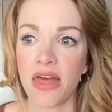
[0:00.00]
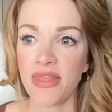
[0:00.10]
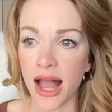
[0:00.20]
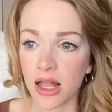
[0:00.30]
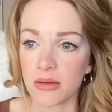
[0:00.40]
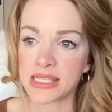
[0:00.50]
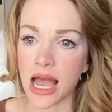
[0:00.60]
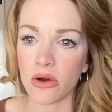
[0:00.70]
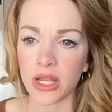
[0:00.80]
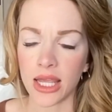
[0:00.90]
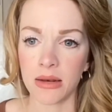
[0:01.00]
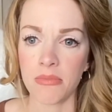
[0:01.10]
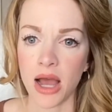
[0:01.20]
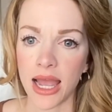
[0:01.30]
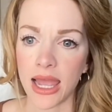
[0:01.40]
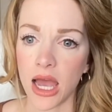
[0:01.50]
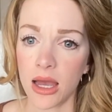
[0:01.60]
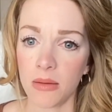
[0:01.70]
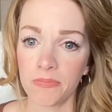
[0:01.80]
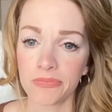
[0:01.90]
And that comes out in my
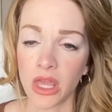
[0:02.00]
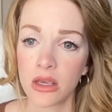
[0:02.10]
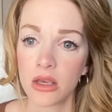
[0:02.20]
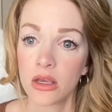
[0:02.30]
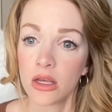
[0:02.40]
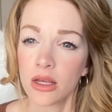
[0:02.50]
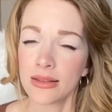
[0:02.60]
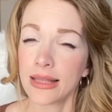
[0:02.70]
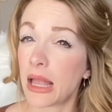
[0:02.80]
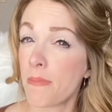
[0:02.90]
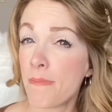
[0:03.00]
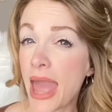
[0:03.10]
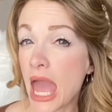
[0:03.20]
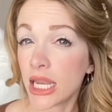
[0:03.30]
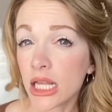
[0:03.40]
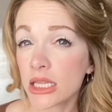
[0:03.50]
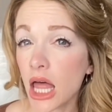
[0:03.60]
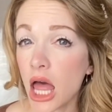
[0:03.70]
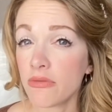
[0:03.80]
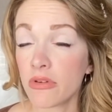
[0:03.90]
manic
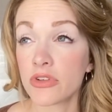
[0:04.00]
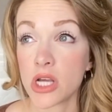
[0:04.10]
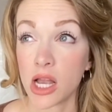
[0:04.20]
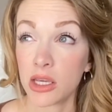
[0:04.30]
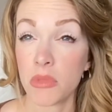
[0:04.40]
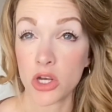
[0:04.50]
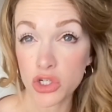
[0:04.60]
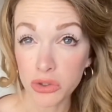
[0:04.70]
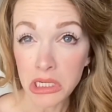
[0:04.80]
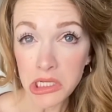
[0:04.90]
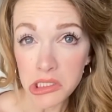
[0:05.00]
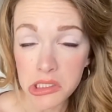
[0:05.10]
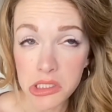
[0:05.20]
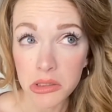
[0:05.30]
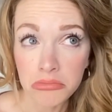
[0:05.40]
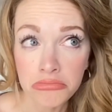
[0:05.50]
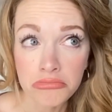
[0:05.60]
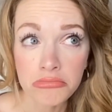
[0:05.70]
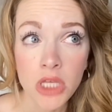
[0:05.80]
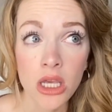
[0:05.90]
love of documentaries,
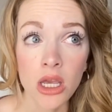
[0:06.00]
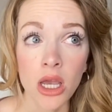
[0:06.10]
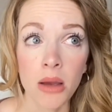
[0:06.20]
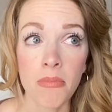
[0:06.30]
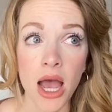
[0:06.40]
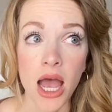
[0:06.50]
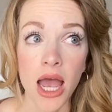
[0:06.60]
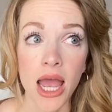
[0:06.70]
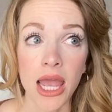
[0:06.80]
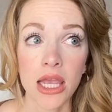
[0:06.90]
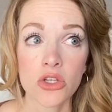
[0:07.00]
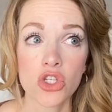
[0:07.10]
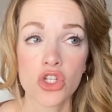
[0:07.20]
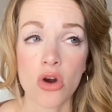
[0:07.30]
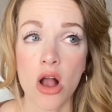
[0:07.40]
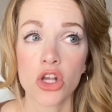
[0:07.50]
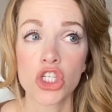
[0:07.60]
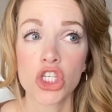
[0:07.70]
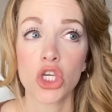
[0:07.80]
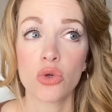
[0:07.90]
my strong
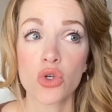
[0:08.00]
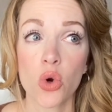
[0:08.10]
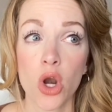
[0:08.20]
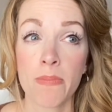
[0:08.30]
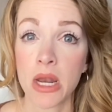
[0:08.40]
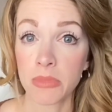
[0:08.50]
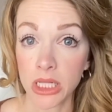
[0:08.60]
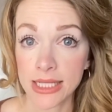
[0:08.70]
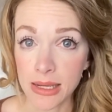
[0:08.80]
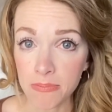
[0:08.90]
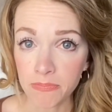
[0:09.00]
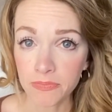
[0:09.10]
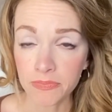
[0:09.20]
skew toward minimalism,